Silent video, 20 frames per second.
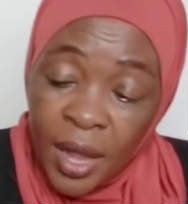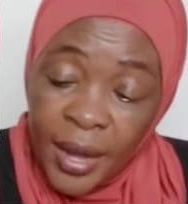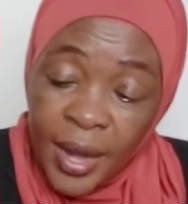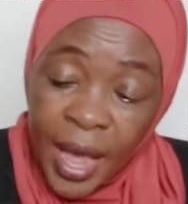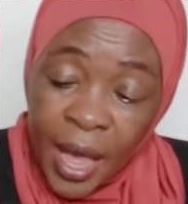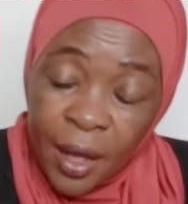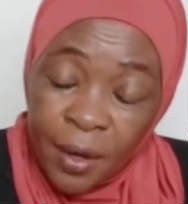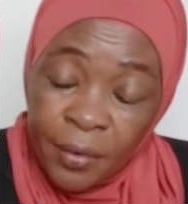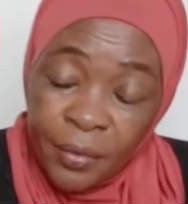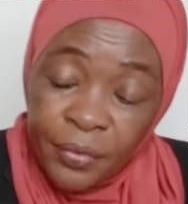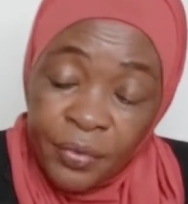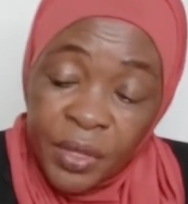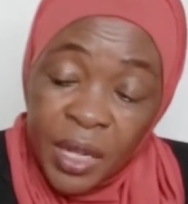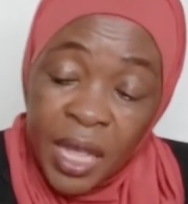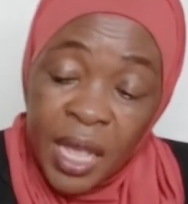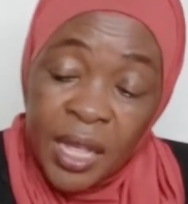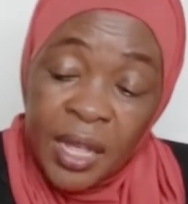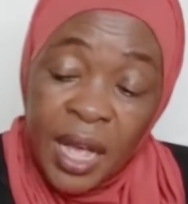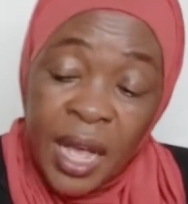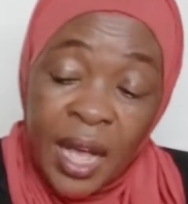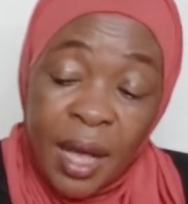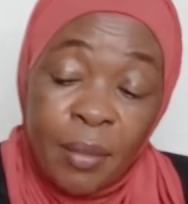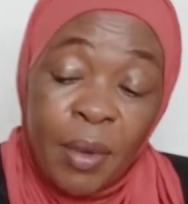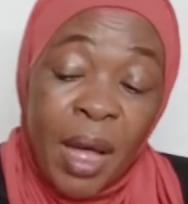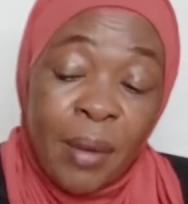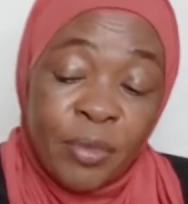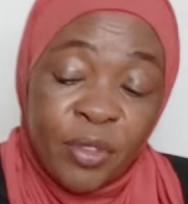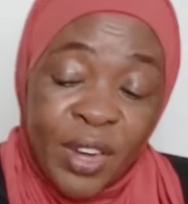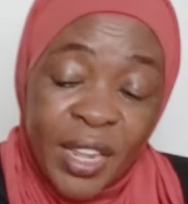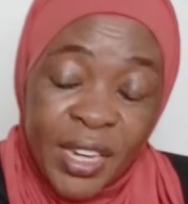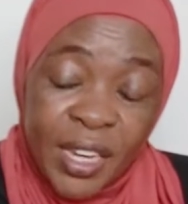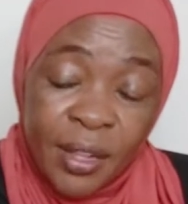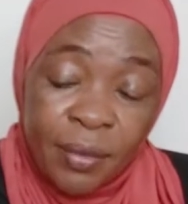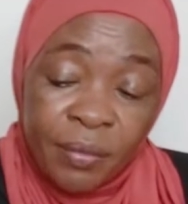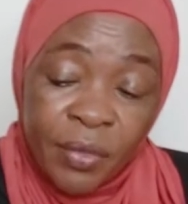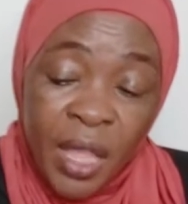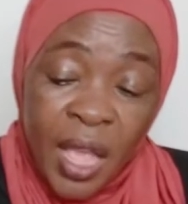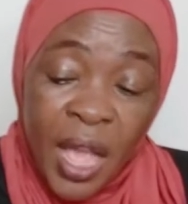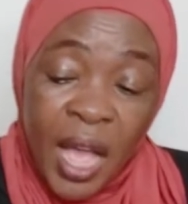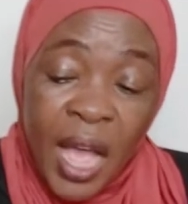Now, I'm reading.
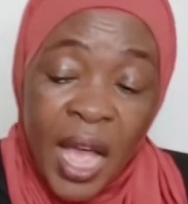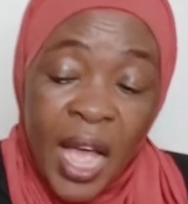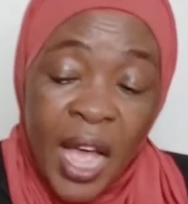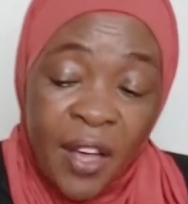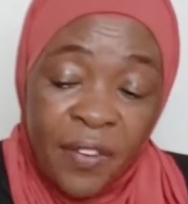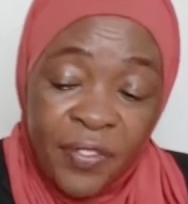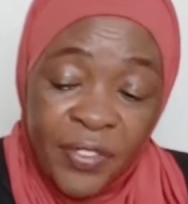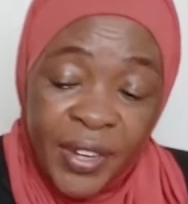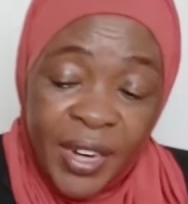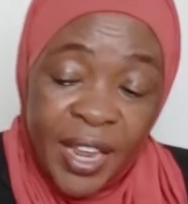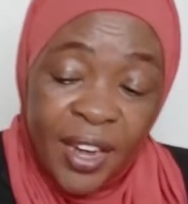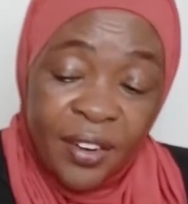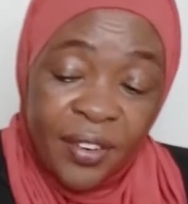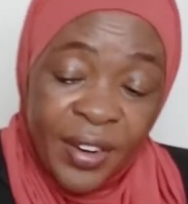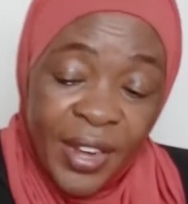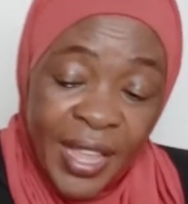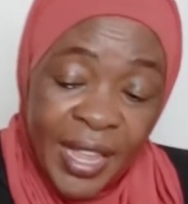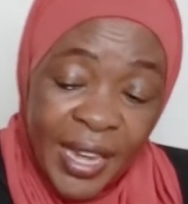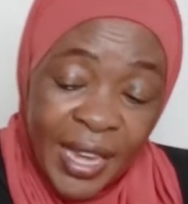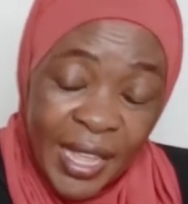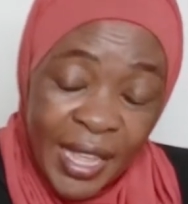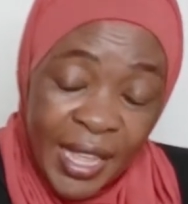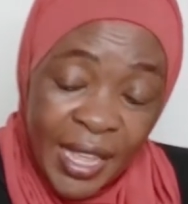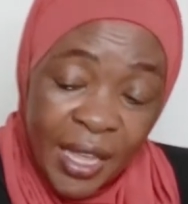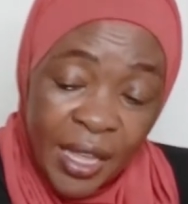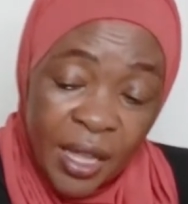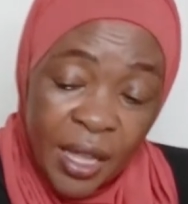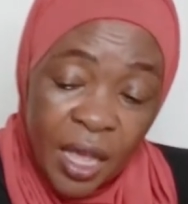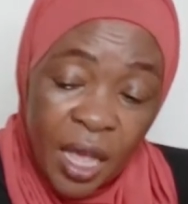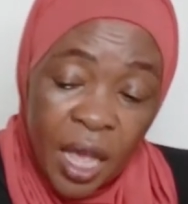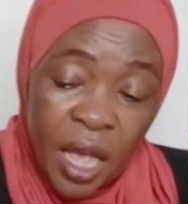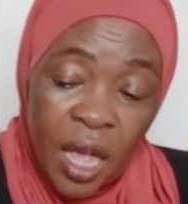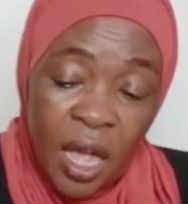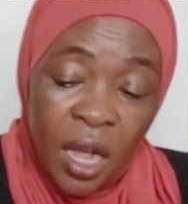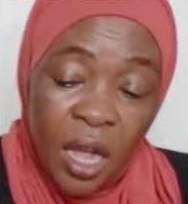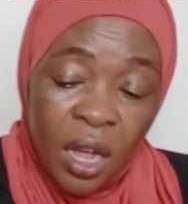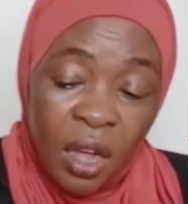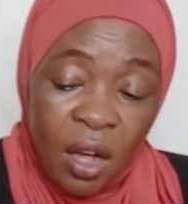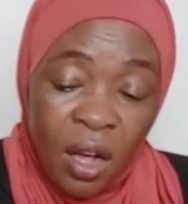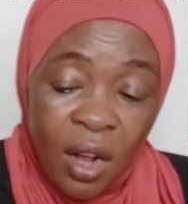After reading
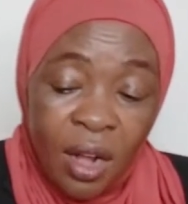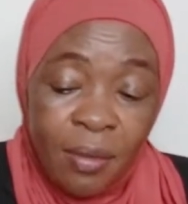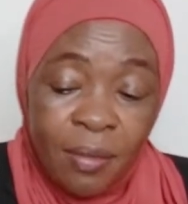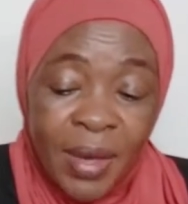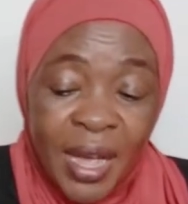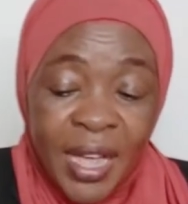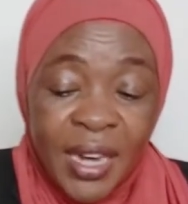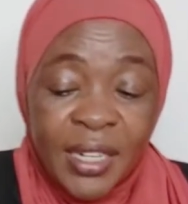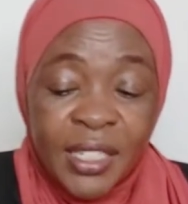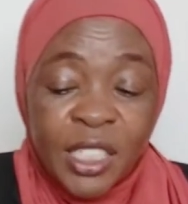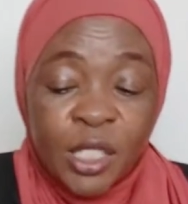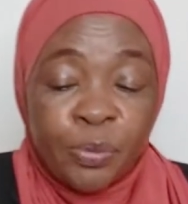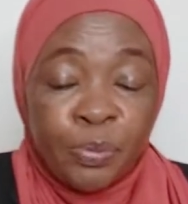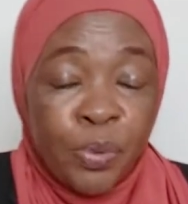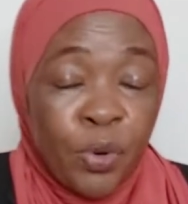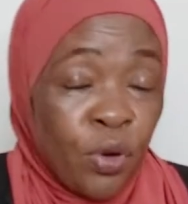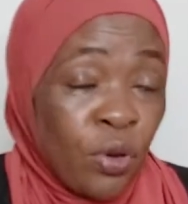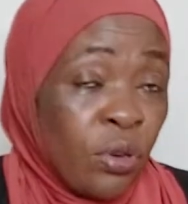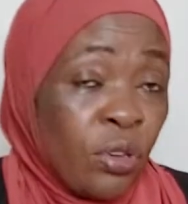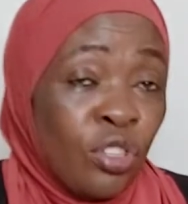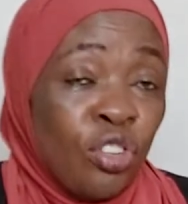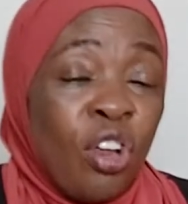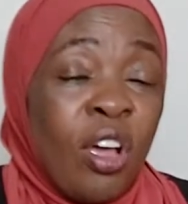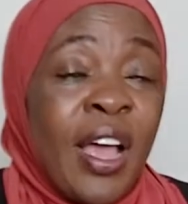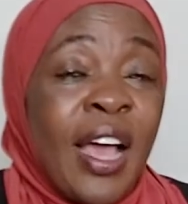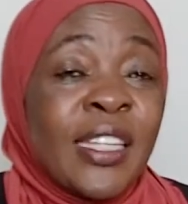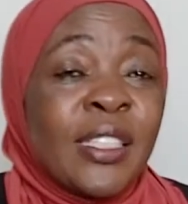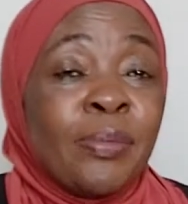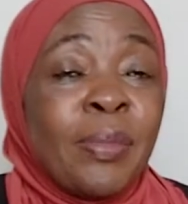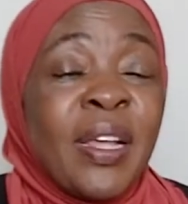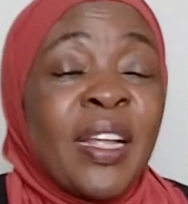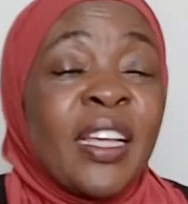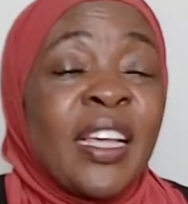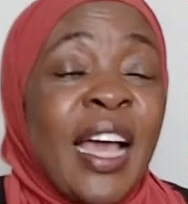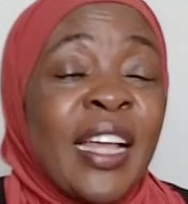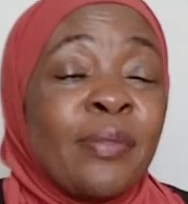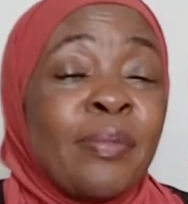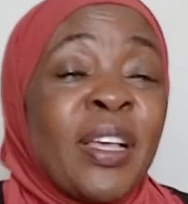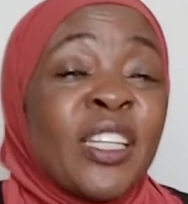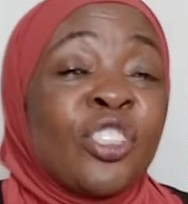Goldman's book, you know, he
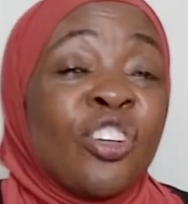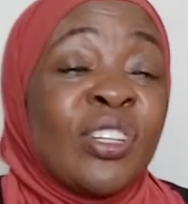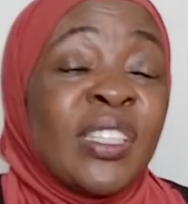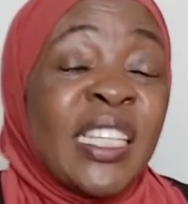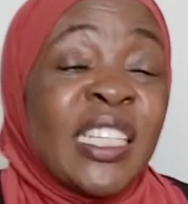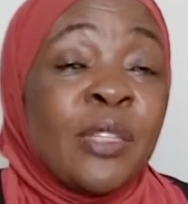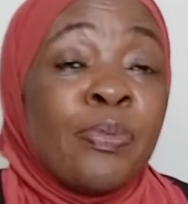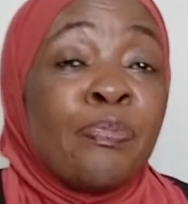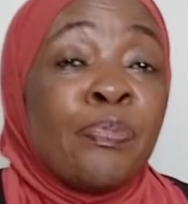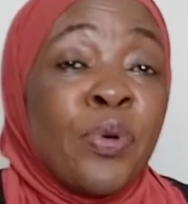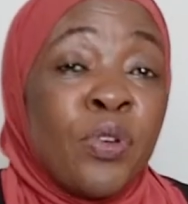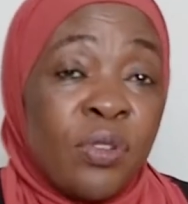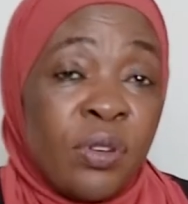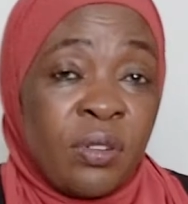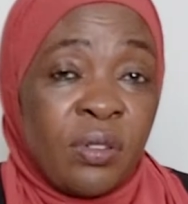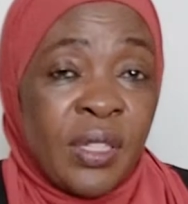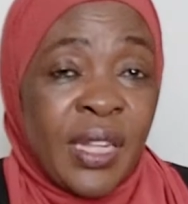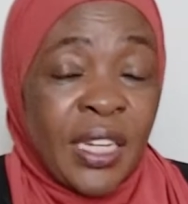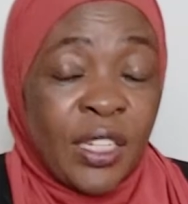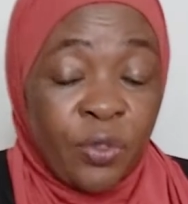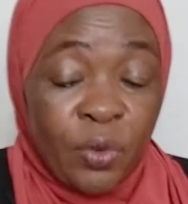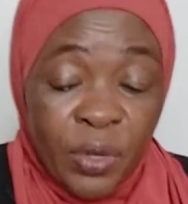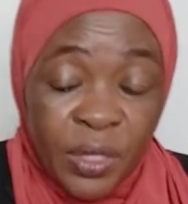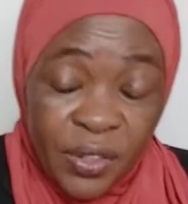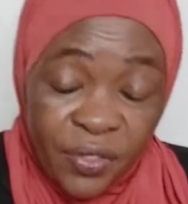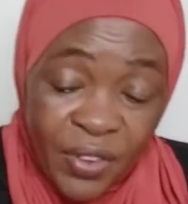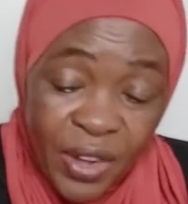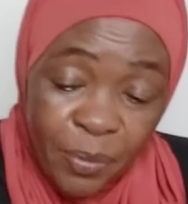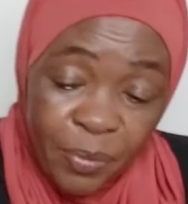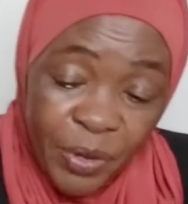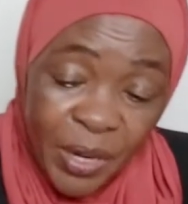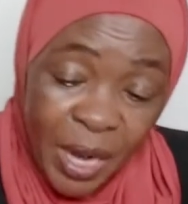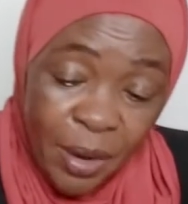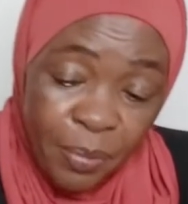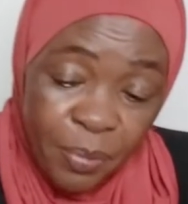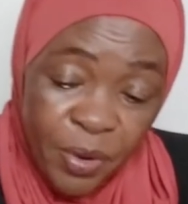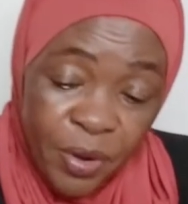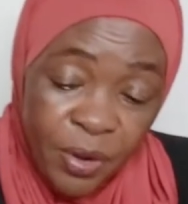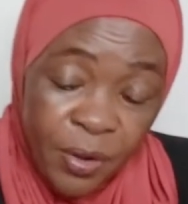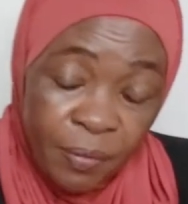had mentioned this book, that it was a very
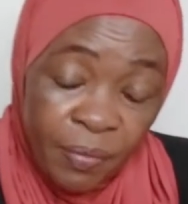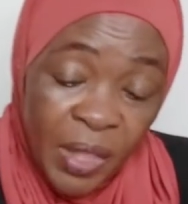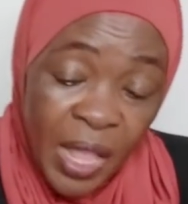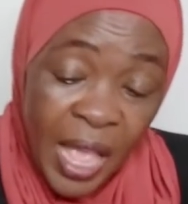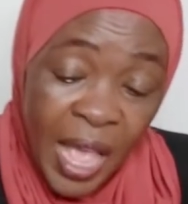important book.